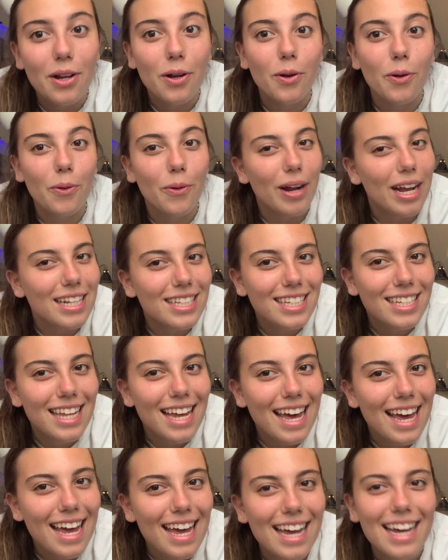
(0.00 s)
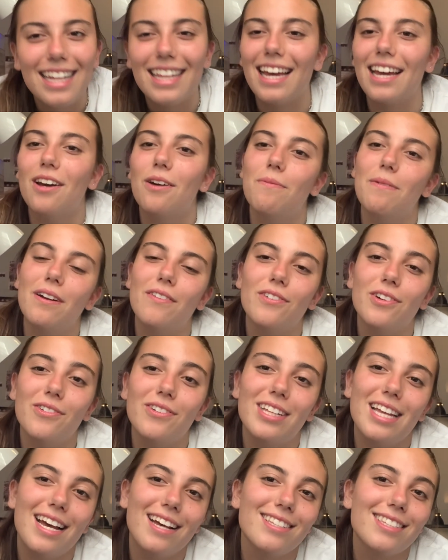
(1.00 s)
great today and I hope
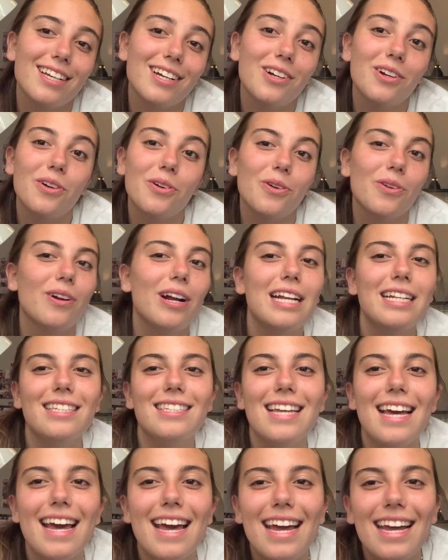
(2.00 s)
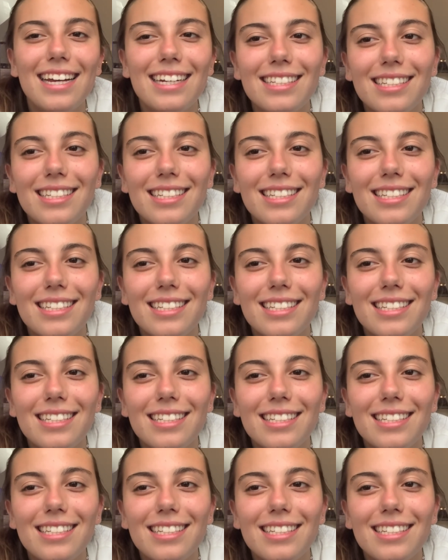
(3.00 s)
everyone has a great day.